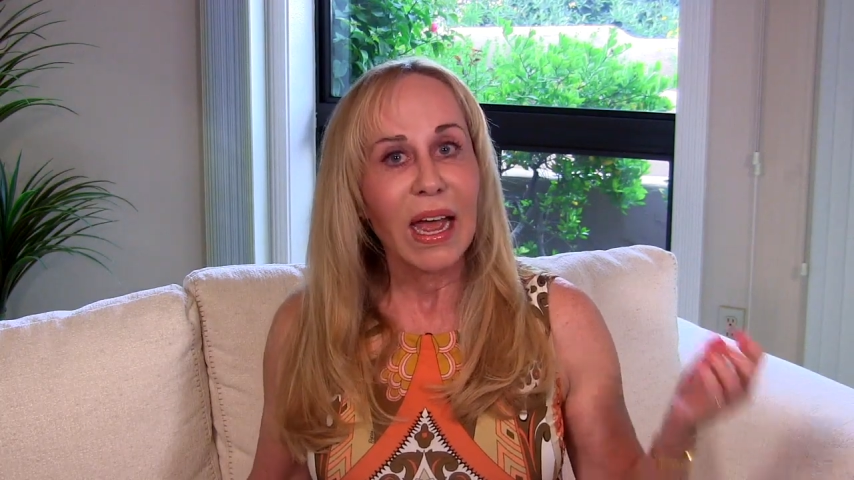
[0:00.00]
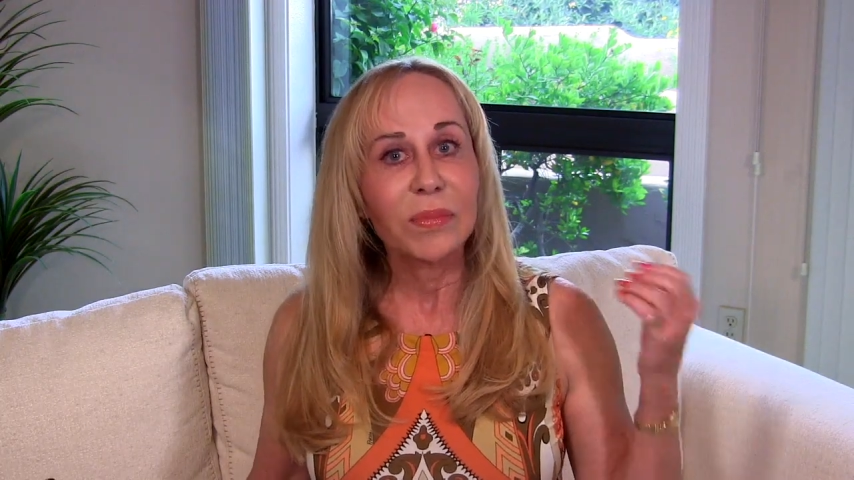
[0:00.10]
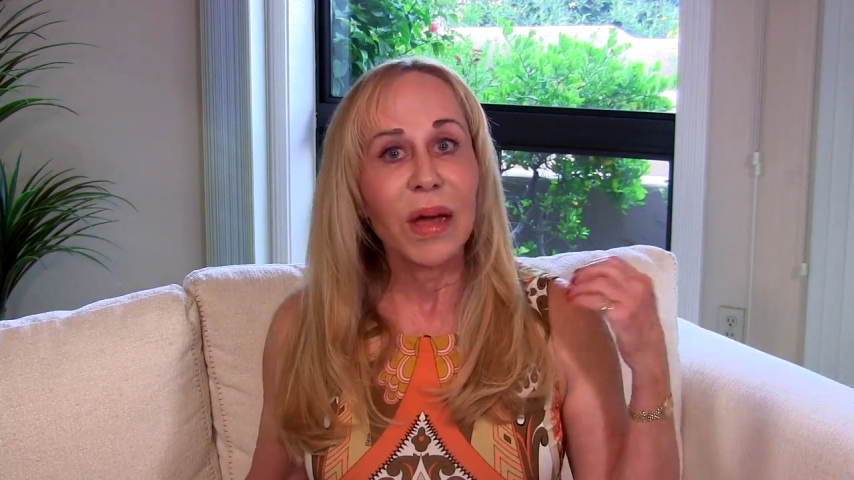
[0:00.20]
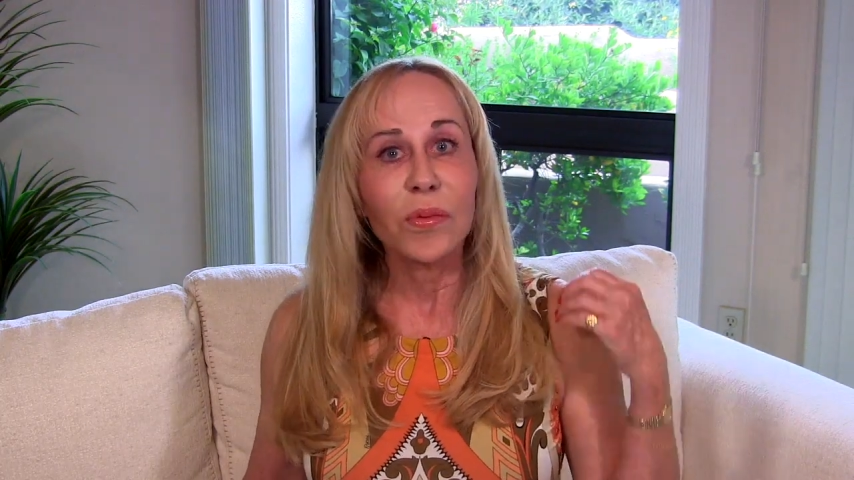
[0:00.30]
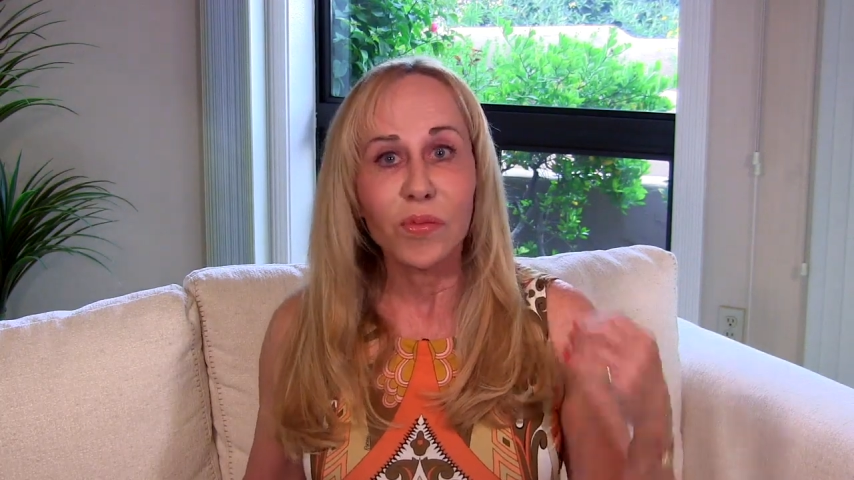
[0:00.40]

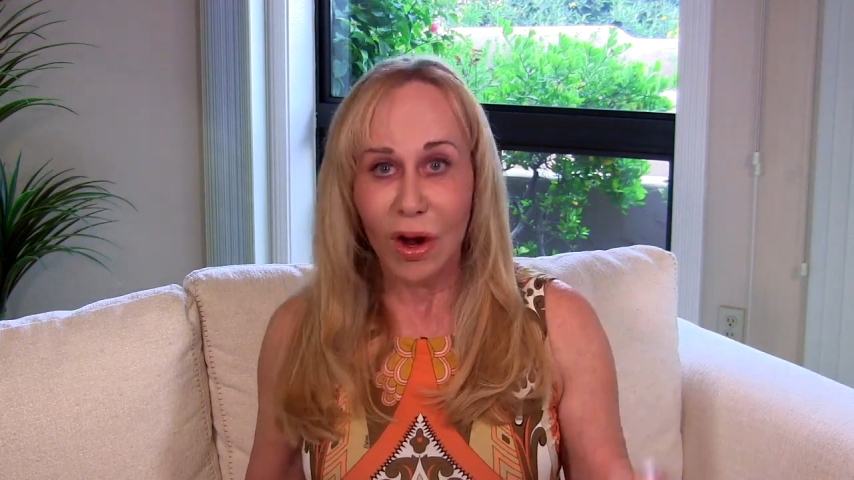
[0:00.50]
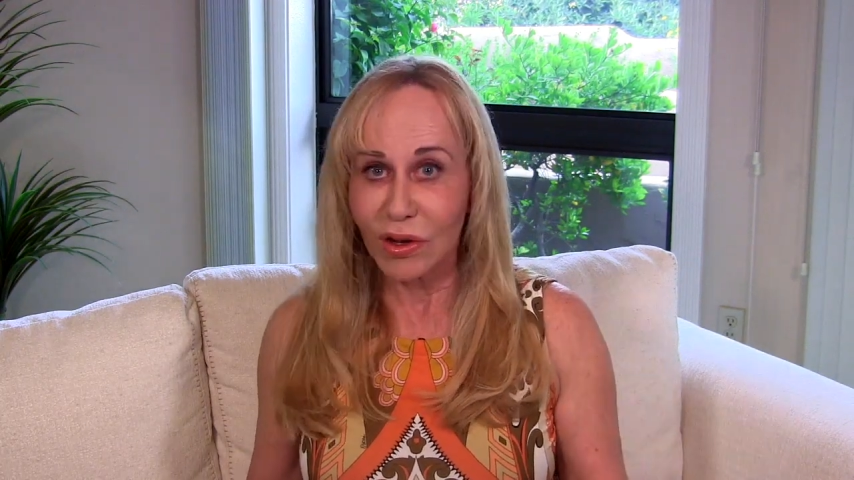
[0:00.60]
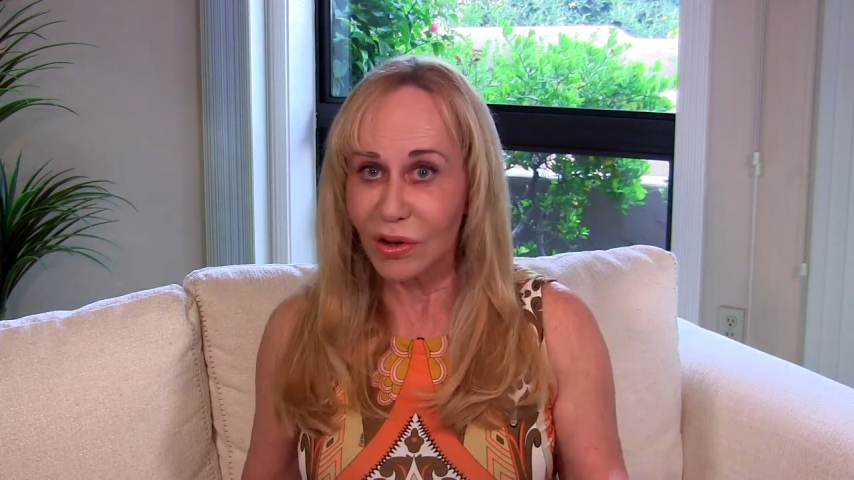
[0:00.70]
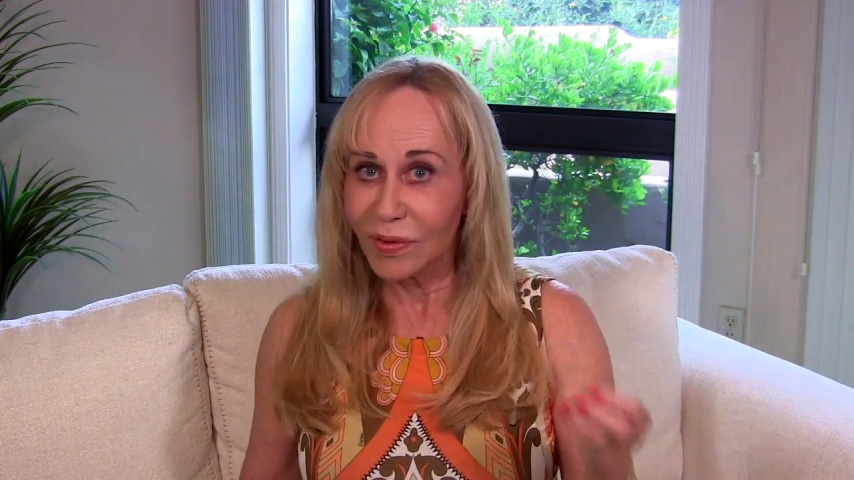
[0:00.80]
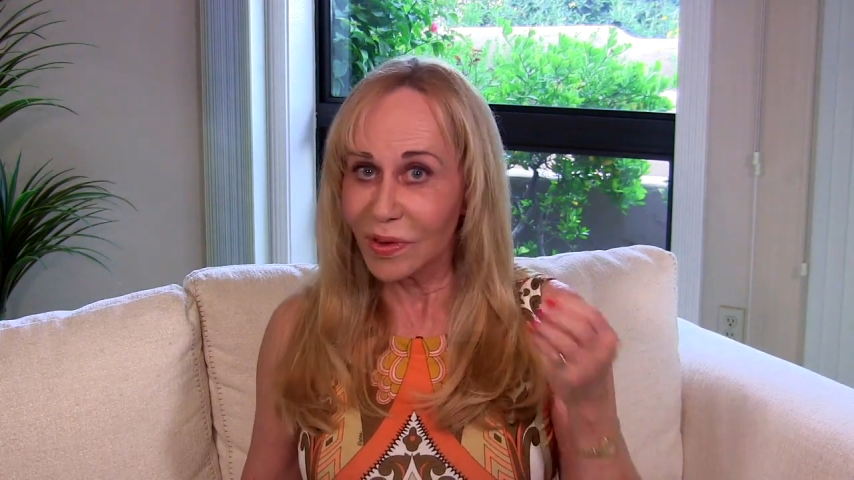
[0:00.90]
and my
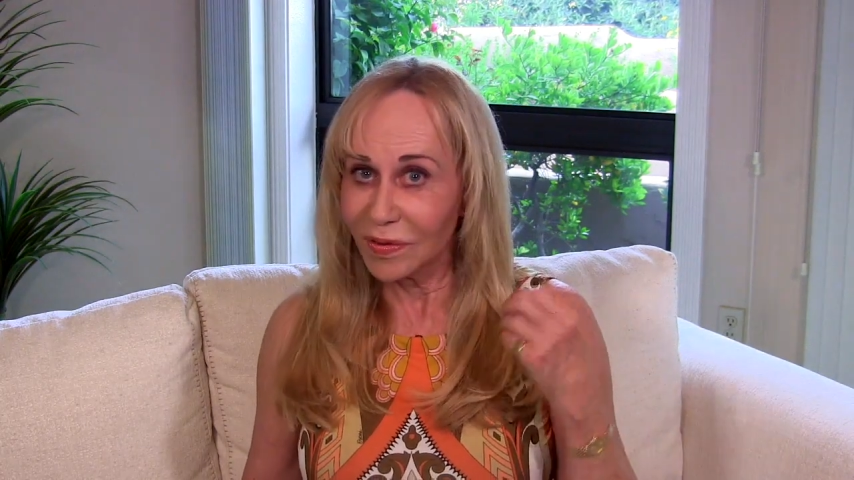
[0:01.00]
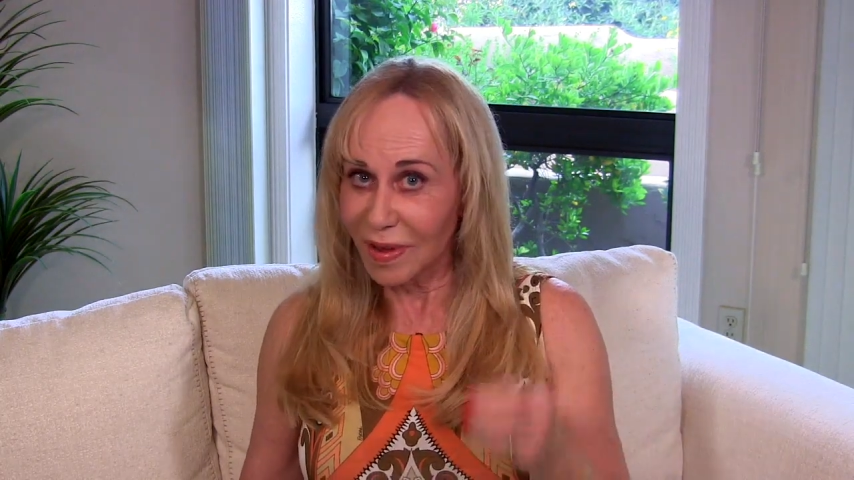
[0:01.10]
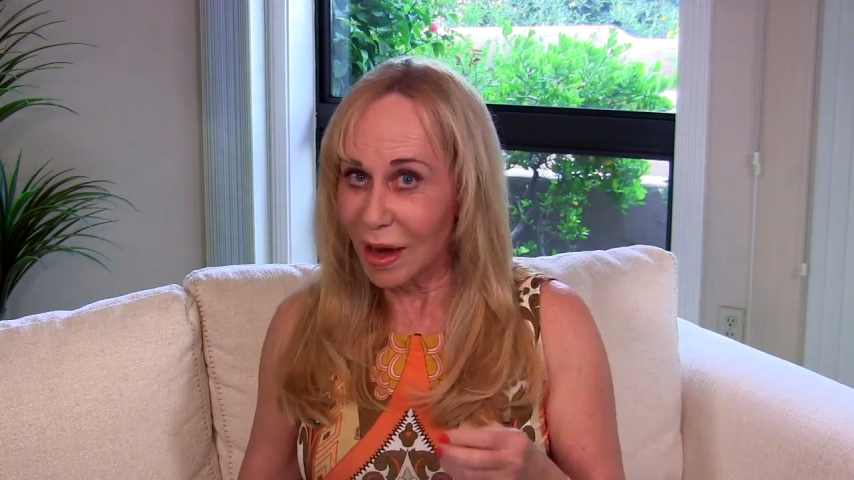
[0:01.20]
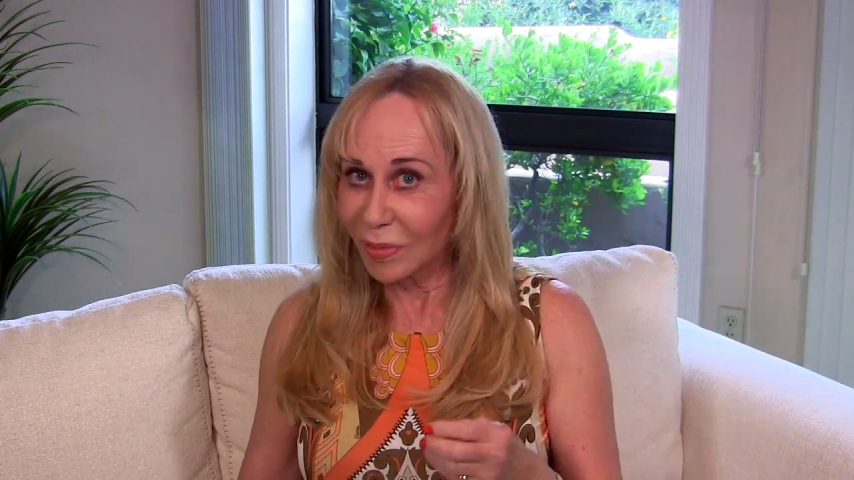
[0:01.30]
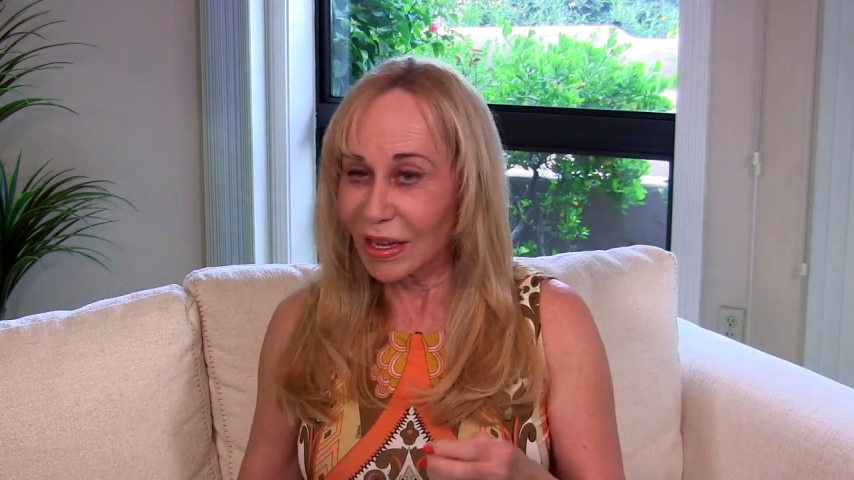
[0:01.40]
wonderful
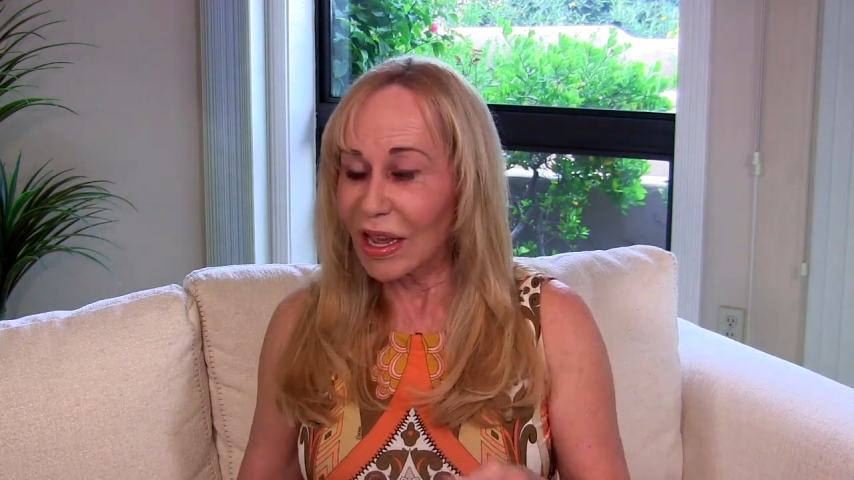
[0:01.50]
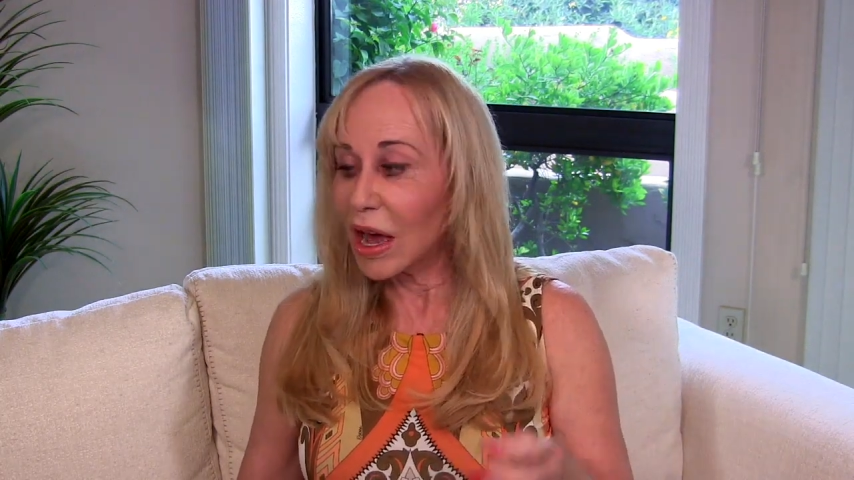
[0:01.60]
family